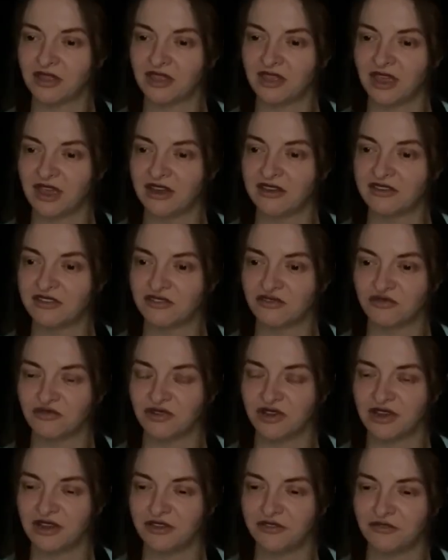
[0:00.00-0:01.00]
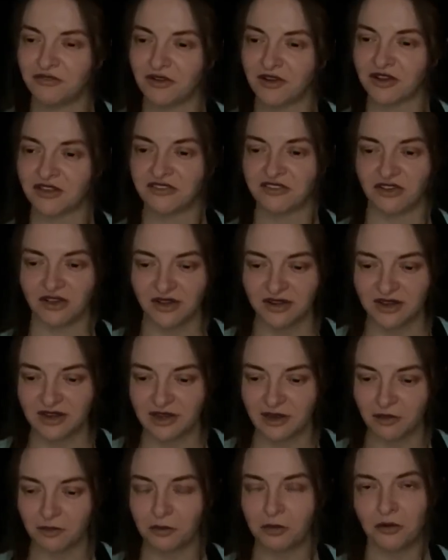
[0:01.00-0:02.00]
at the end is really fun. A tiny
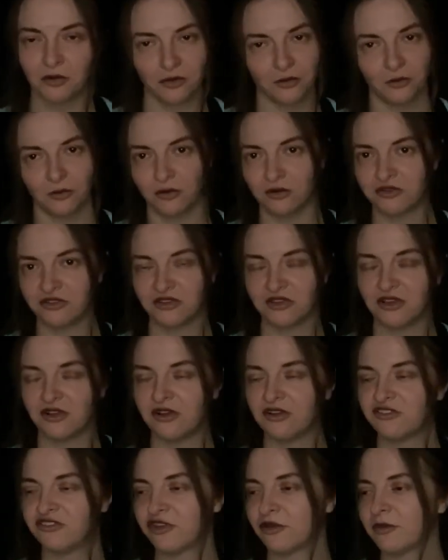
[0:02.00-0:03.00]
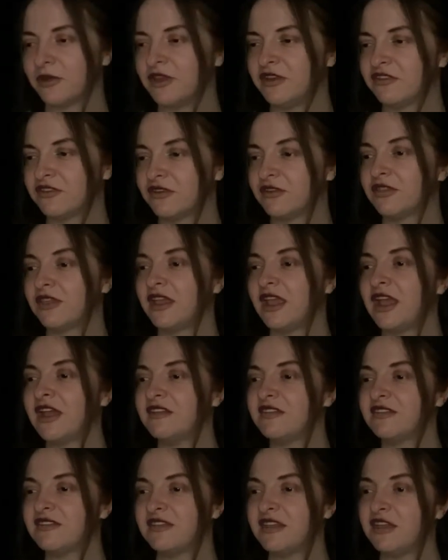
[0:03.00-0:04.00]
little pool of water you got to jump into. The
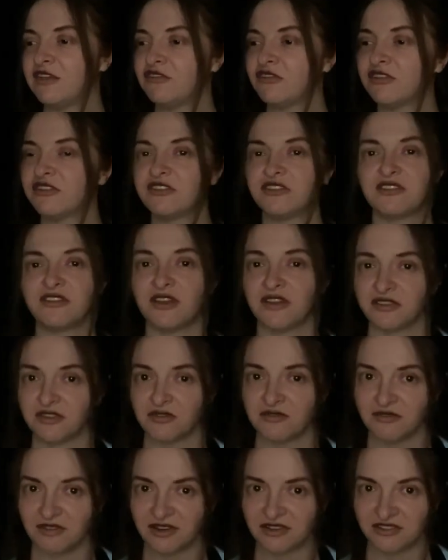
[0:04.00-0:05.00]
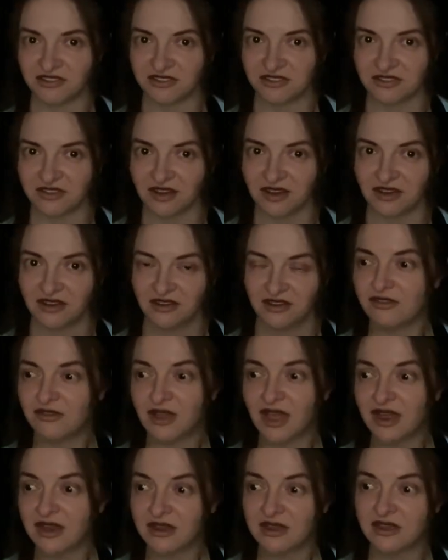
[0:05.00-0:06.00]
end secret doesn't register. You
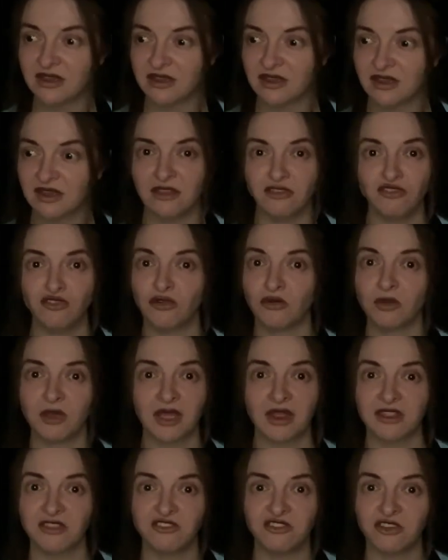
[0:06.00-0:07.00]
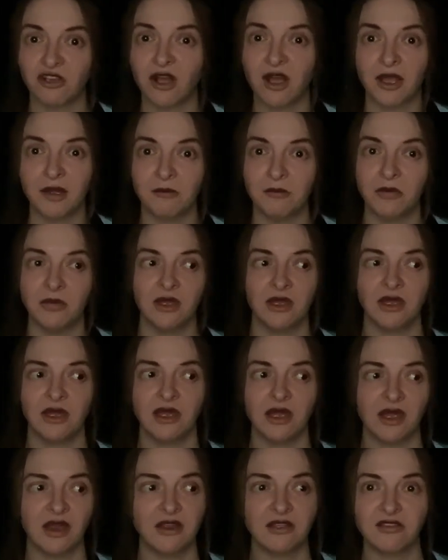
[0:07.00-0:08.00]
get it and you don't get the chime,
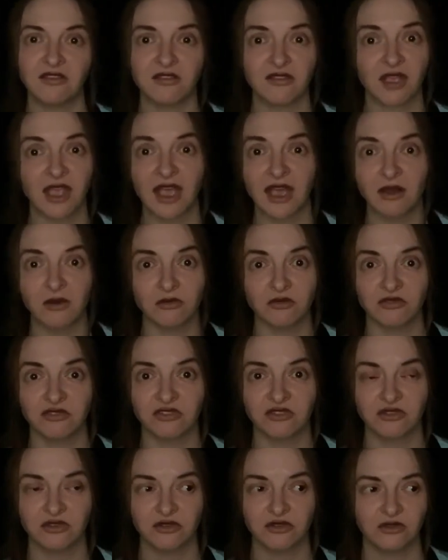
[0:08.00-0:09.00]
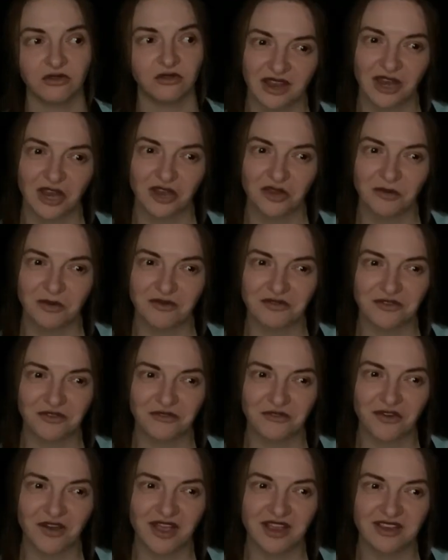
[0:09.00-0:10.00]
and it doesn't count. And then you have to
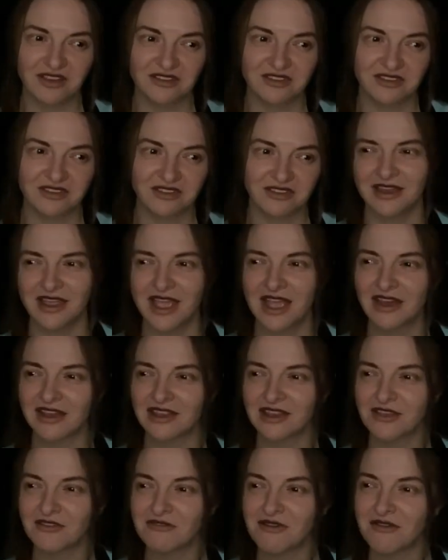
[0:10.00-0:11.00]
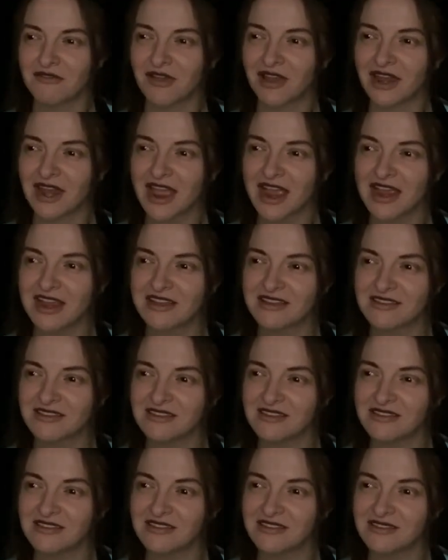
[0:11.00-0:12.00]
fight Nadler of
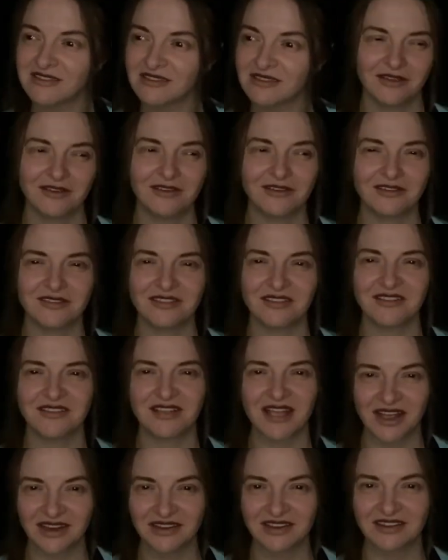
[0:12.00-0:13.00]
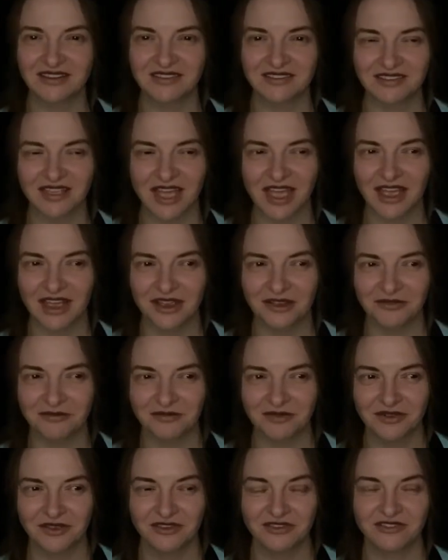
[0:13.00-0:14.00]
Atlantis, who looks exactly the
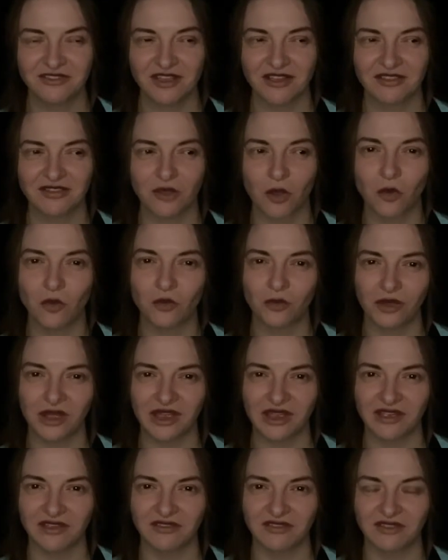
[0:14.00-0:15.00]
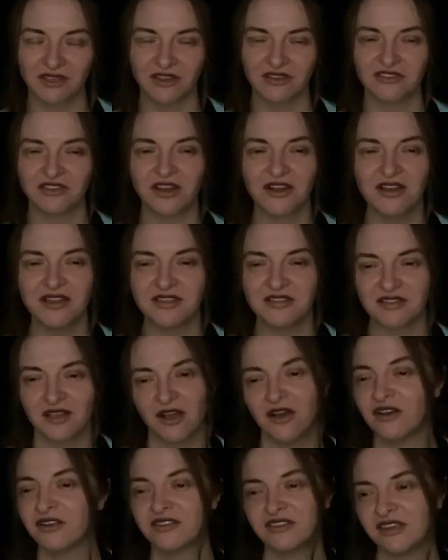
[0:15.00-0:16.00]
same. Just got wings. Her tights
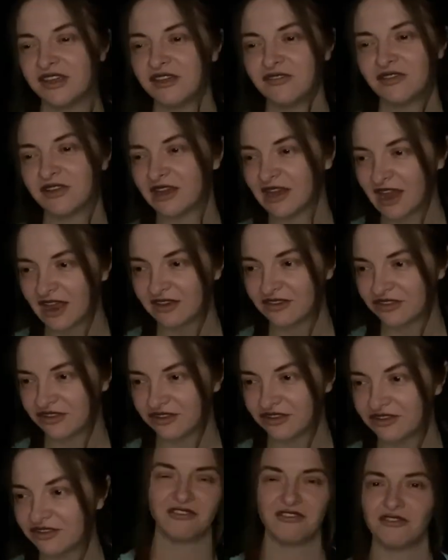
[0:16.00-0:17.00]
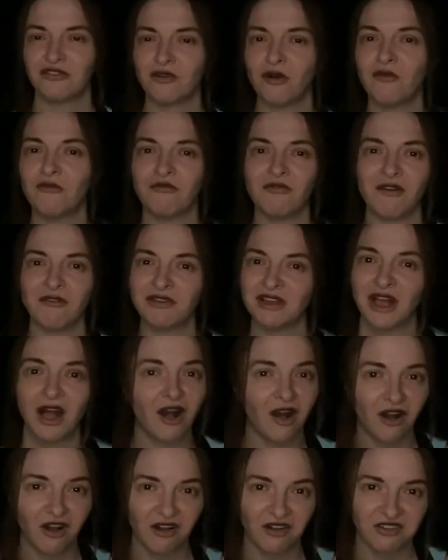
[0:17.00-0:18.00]
aren't even laddered. She's not very
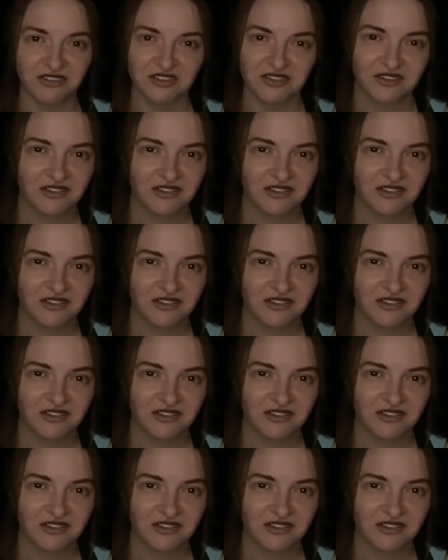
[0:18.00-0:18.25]
hard,